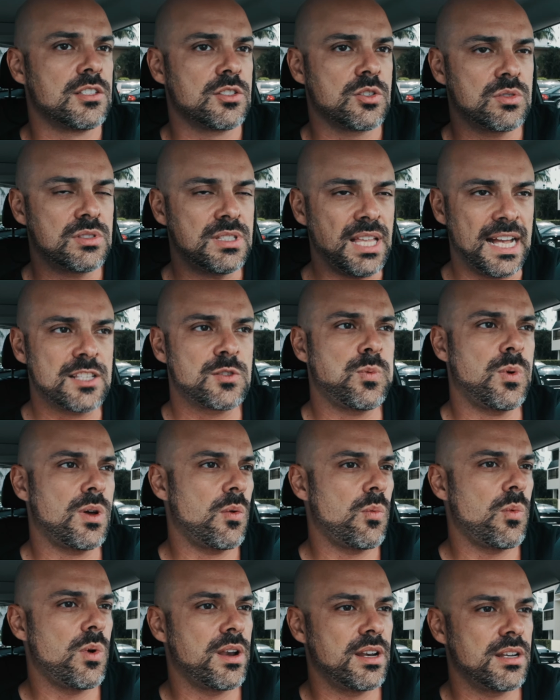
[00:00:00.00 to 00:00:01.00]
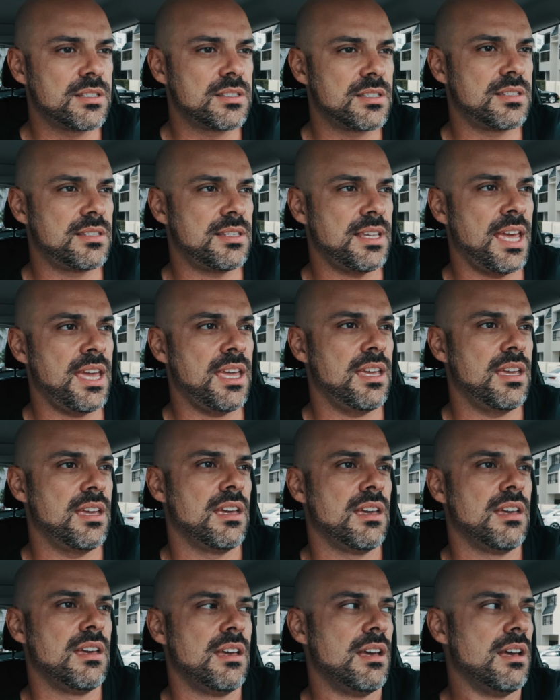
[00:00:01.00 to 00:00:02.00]
so that's what i wanted to say
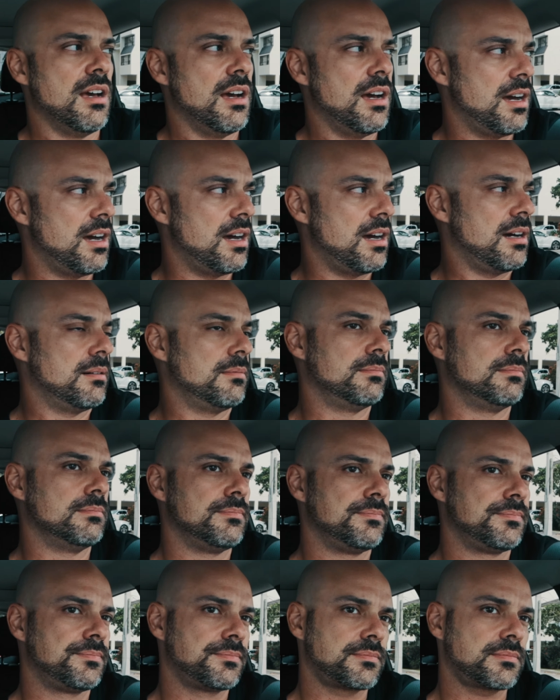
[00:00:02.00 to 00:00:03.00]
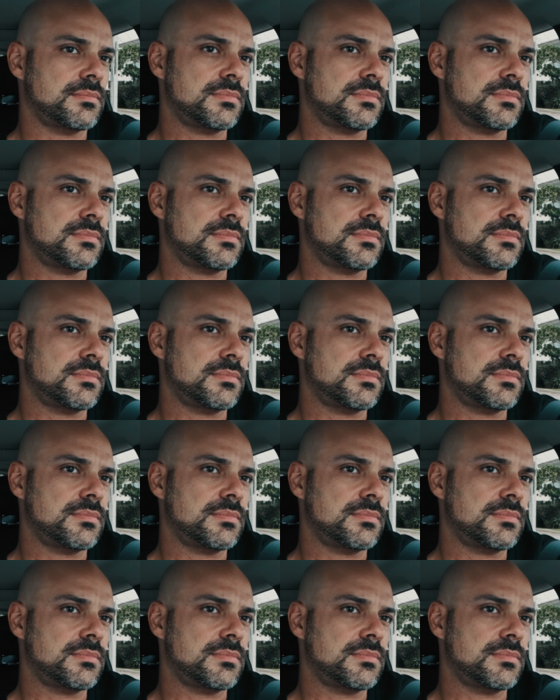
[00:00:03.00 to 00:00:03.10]
um,